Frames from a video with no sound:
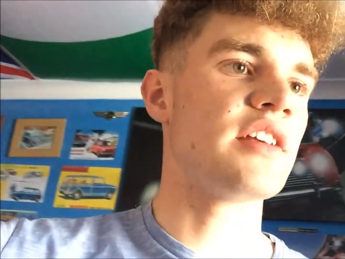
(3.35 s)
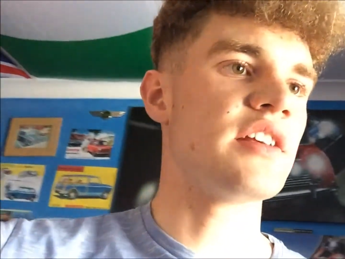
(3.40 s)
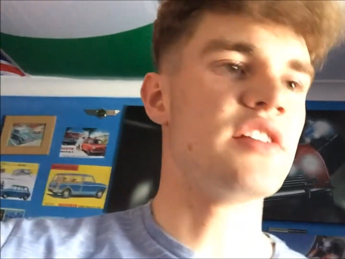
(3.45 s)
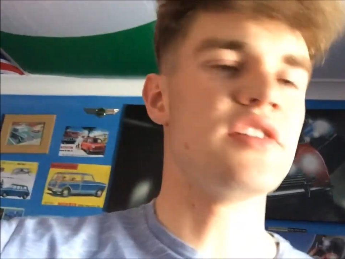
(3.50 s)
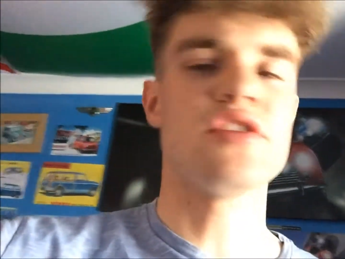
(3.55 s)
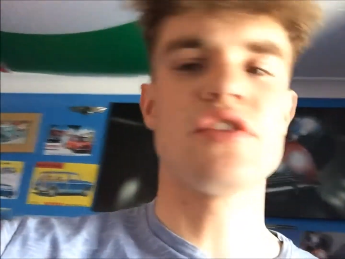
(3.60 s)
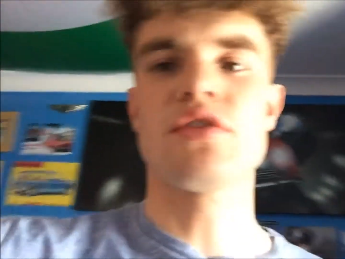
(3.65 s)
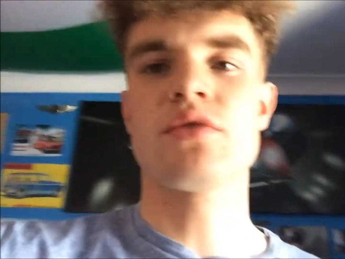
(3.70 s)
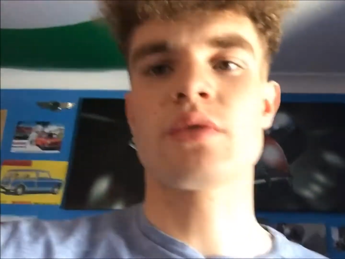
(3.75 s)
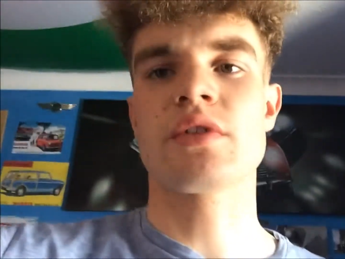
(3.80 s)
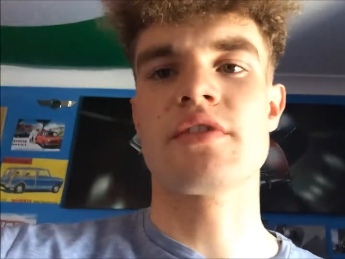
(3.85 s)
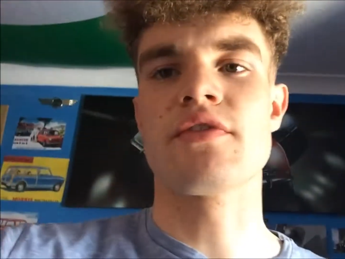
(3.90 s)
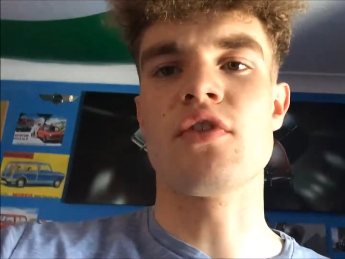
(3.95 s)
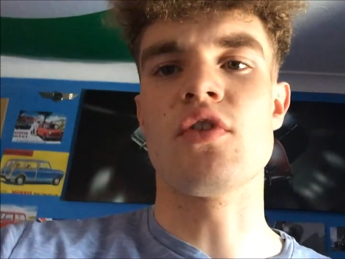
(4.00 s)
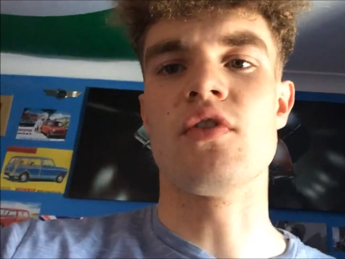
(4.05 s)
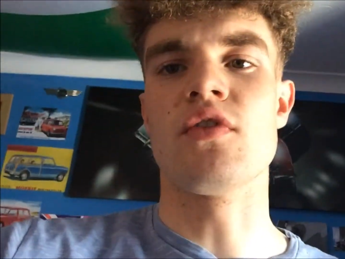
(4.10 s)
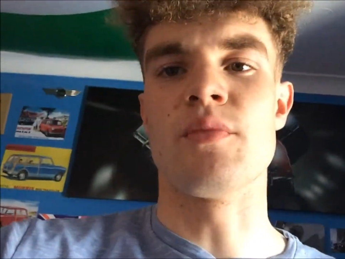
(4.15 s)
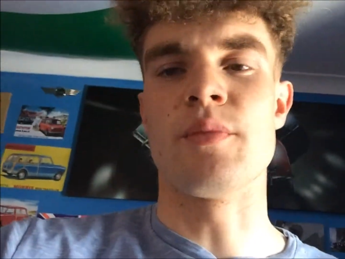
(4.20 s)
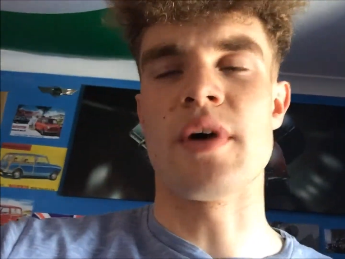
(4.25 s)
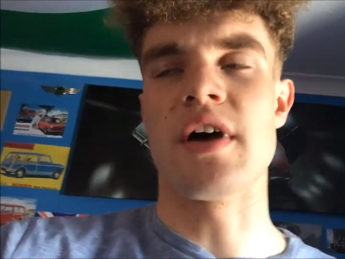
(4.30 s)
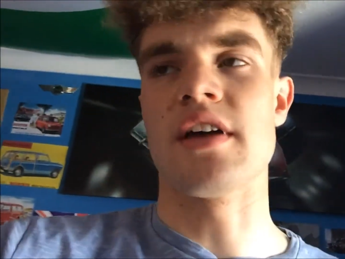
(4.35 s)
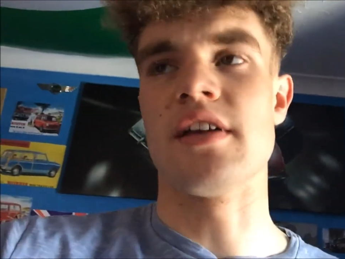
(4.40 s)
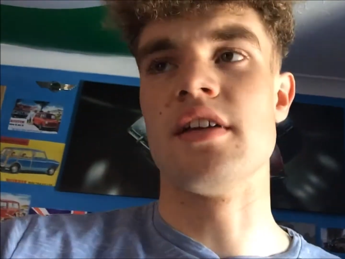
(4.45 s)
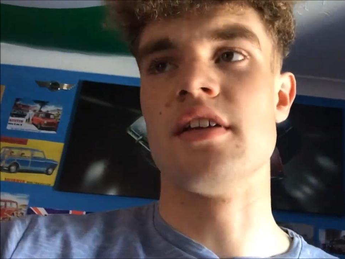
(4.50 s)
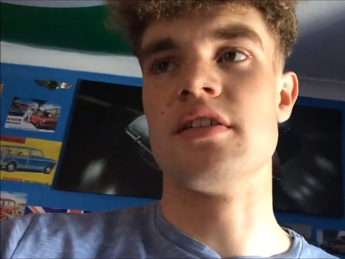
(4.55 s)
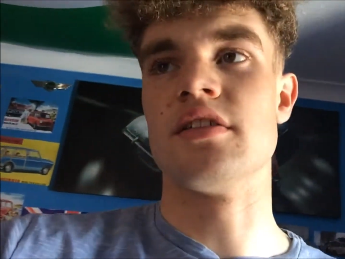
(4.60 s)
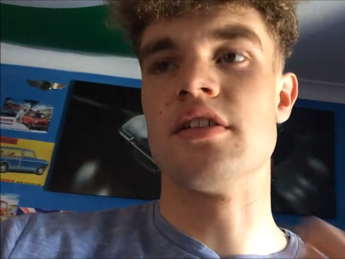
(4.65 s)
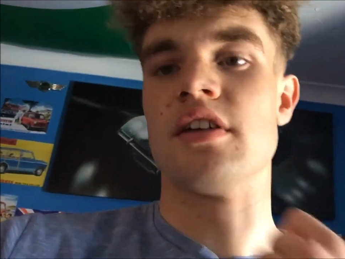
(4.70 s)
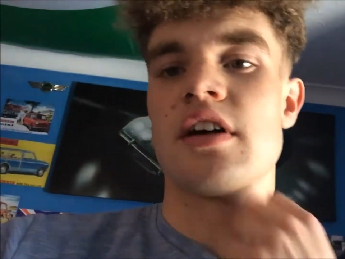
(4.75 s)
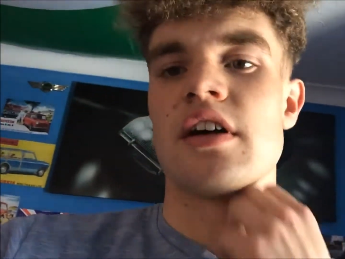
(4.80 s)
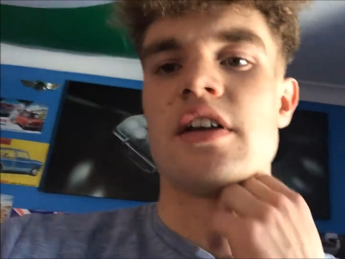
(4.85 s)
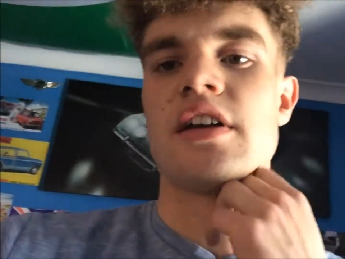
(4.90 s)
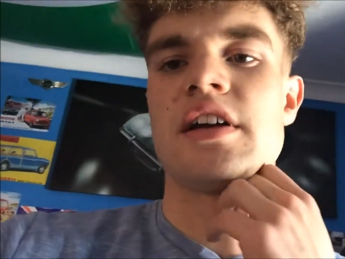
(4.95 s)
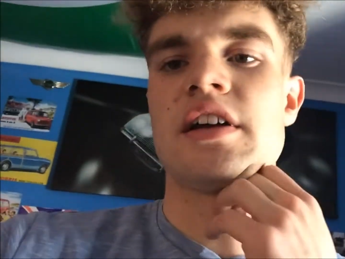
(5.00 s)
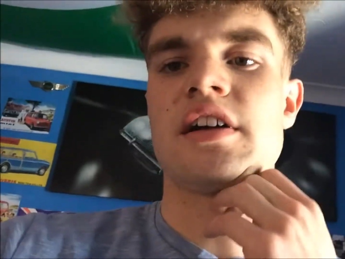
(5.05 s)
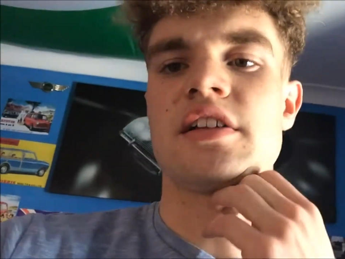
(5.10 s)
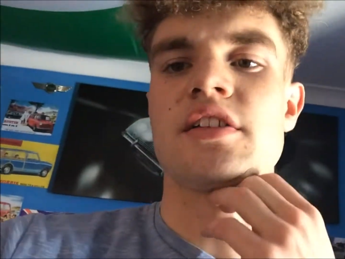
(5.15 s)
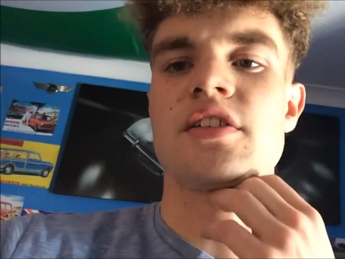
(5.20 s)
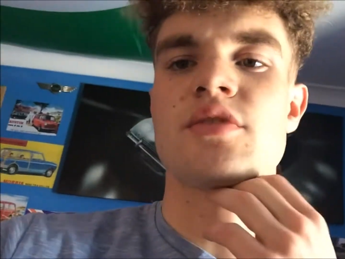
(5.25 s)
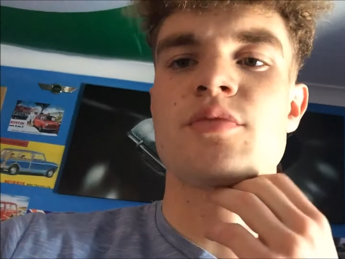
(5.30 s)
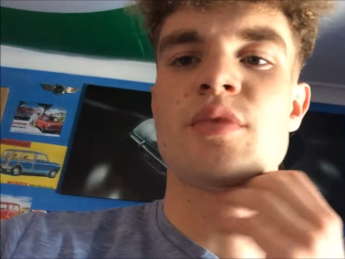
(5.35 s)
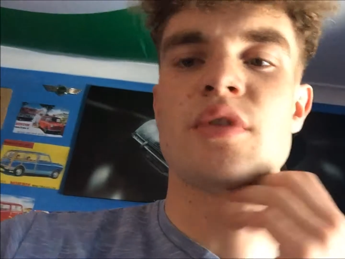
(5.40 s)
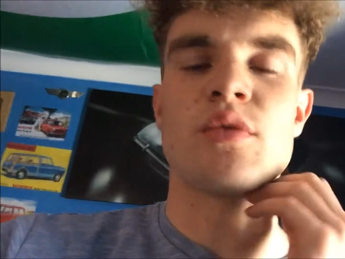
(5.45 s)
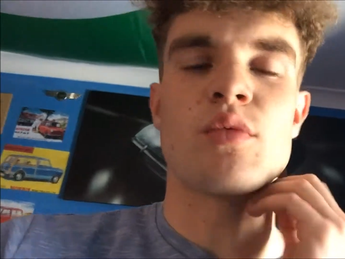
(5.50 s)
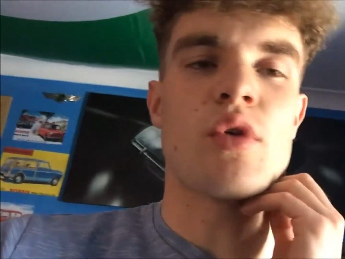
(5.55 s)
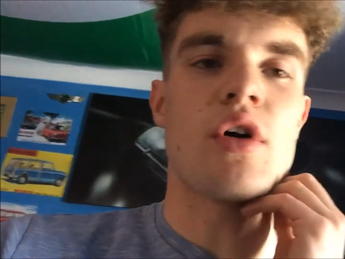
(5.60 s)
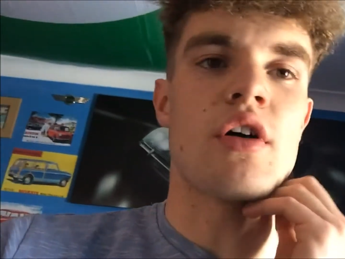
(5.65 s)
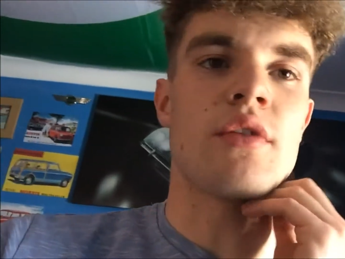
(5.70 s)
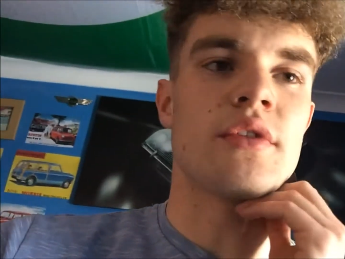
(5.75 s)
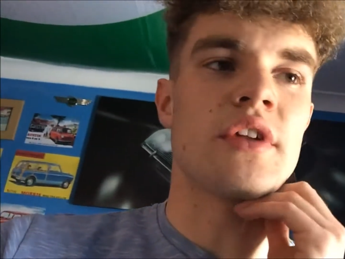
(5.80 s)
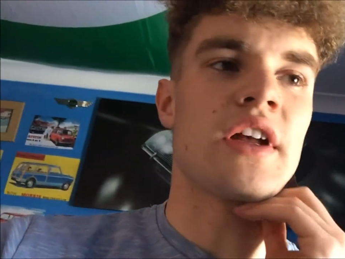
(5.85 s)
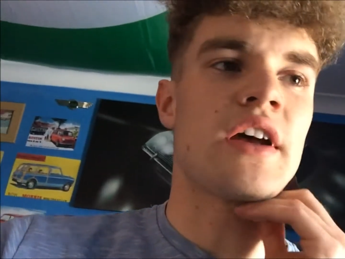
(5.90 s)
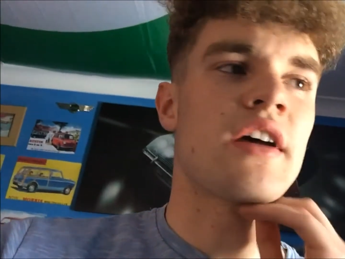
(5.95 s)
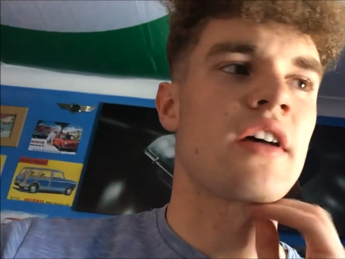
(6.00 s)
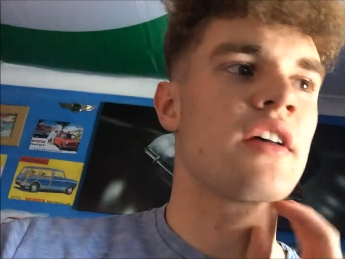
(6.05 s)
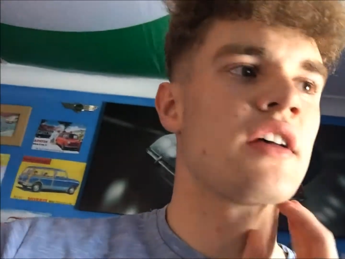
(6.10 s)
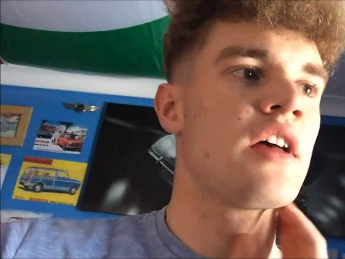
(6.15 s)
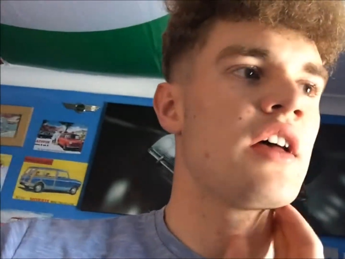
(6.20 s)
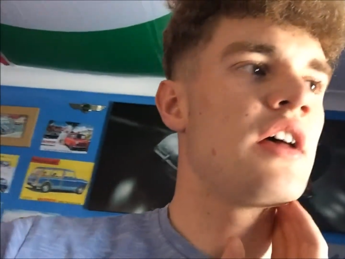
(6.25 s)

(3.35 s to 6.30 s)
is the 24th of May. I know it's been a while and that,